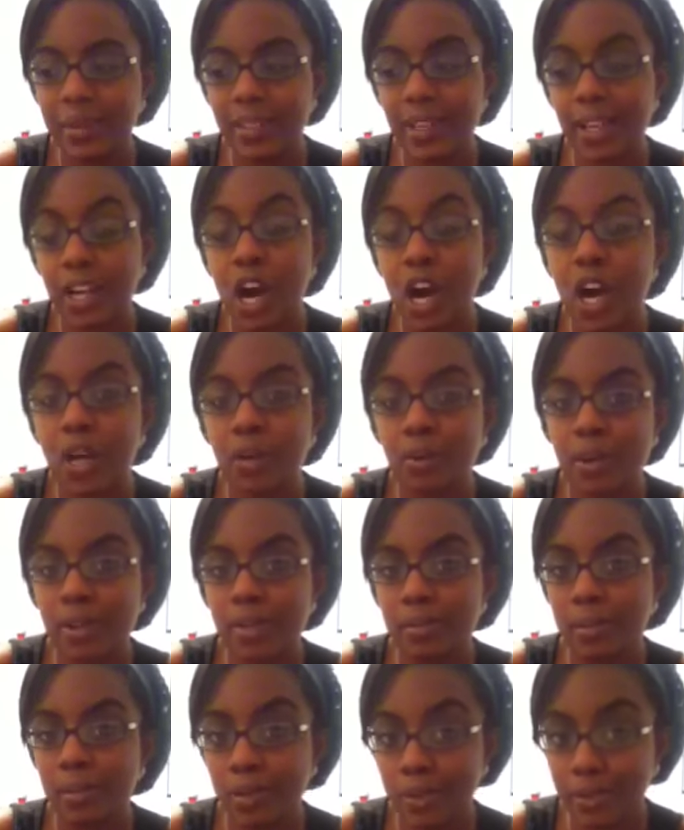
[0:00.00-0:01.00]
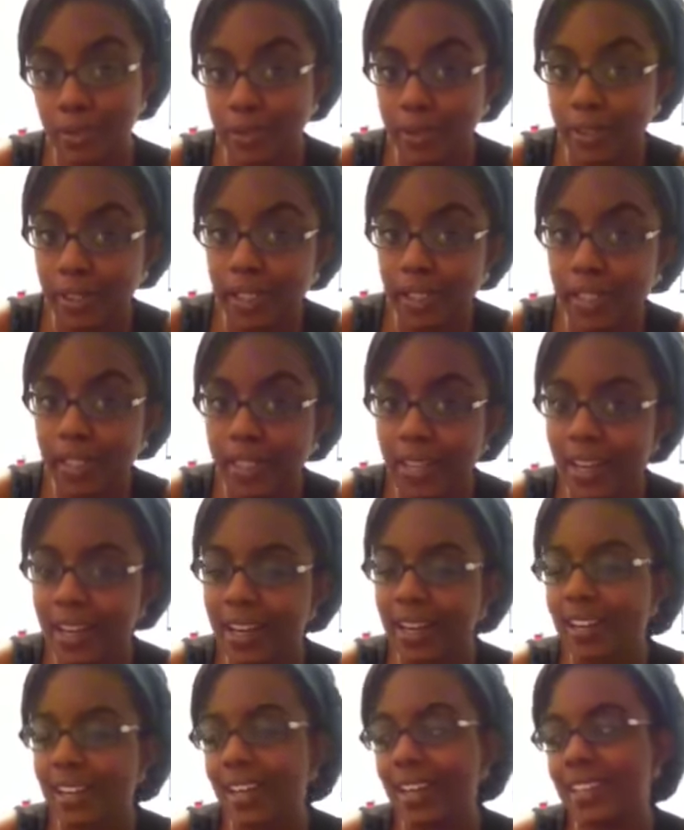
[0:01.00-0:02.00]
was like Conrad Murray. I
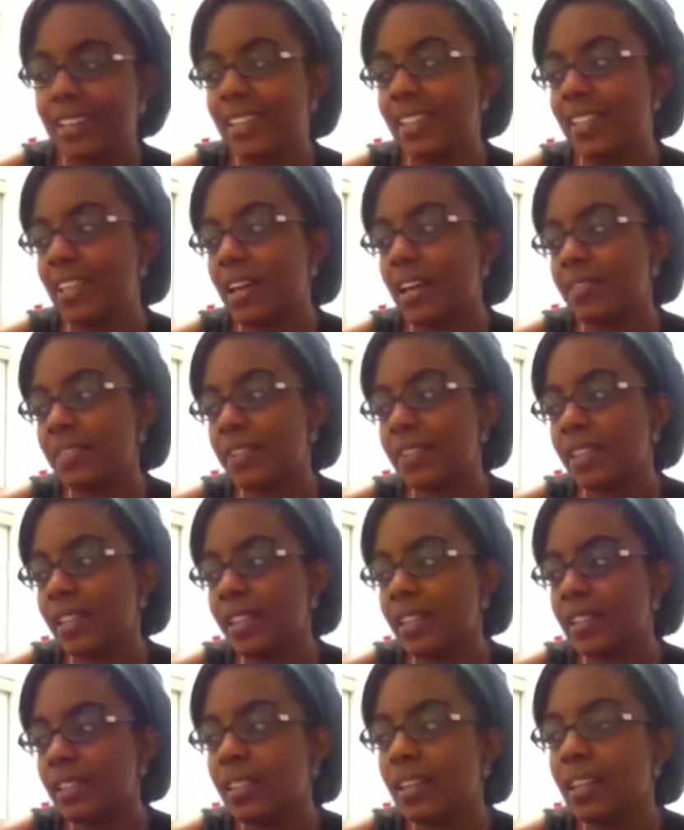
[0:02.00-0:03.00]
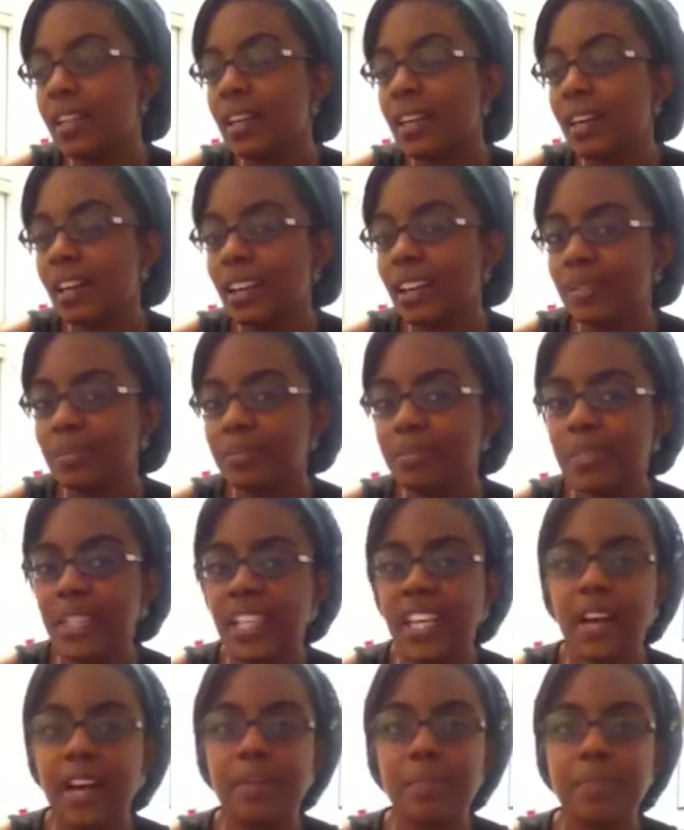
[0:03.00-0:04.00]
kind of had to laugh at that. Um,
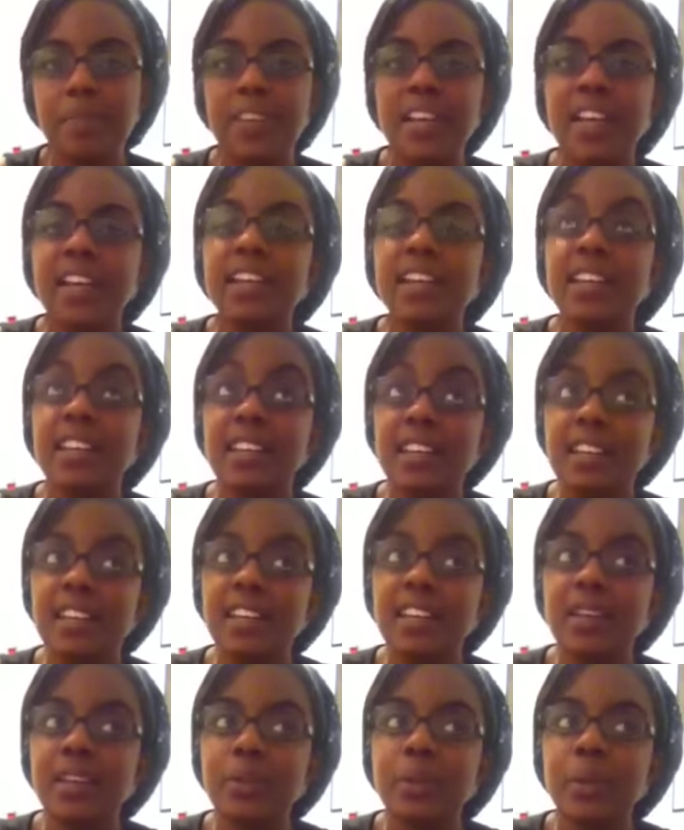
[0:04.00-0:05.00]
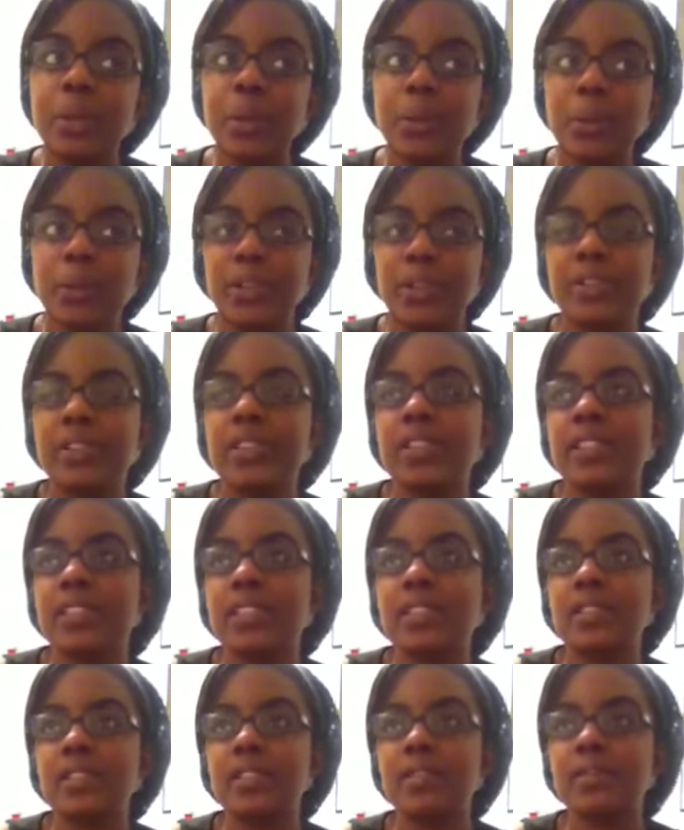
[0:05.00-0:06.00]
but yeah, he recorded
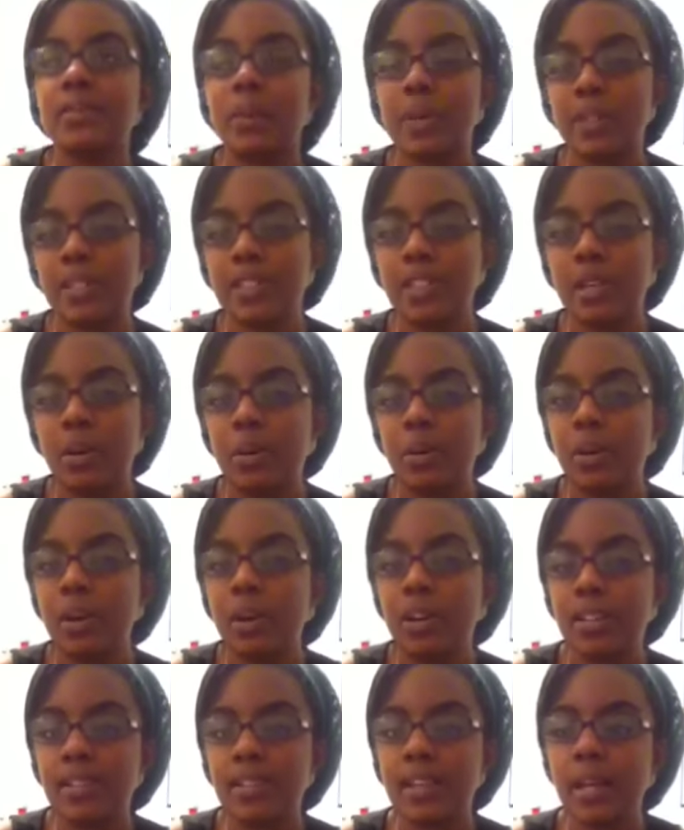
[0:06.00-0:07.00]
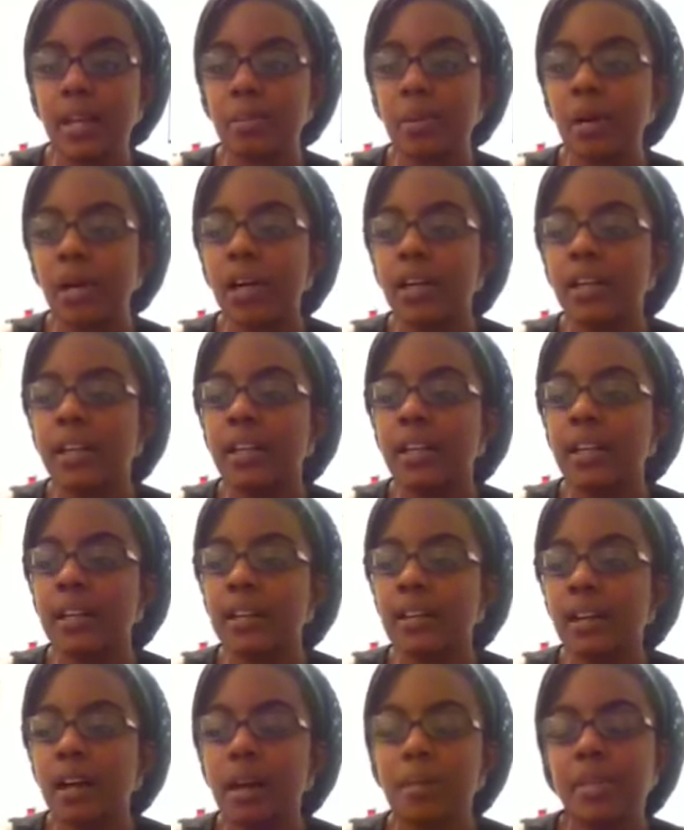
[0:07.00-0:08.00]
this voice note on his iPod.
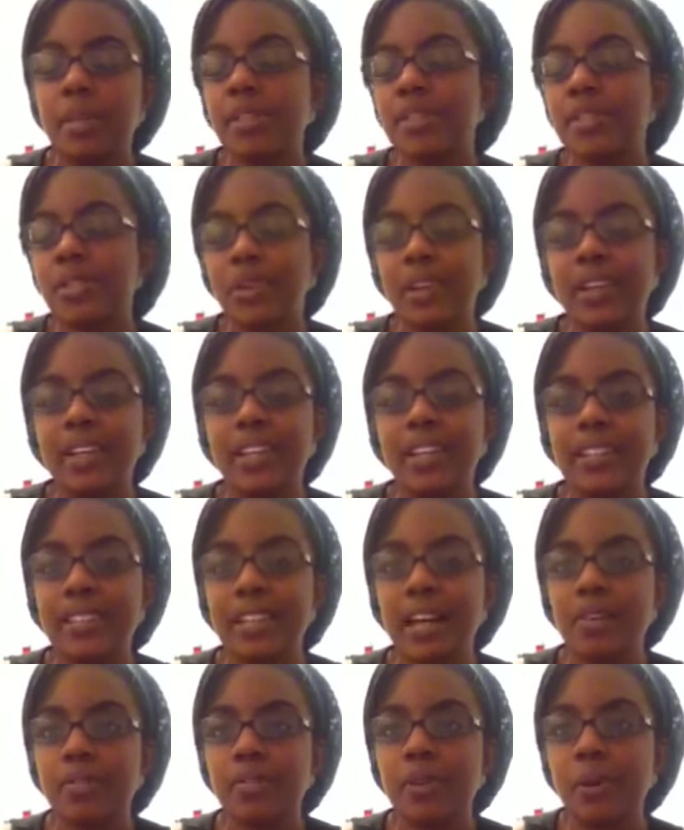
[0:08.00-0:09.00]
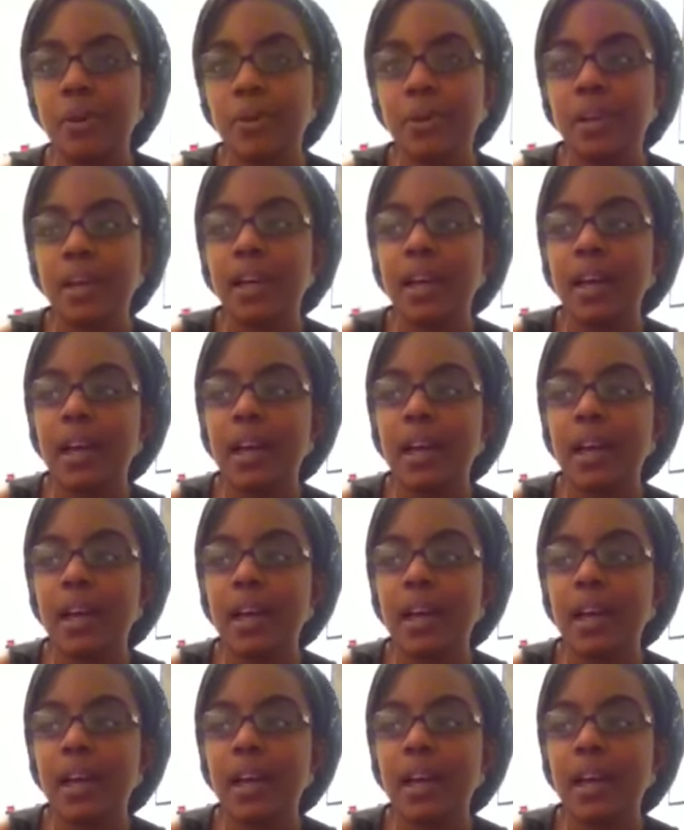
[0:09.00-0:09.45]
I mean, sorry, his iPhone.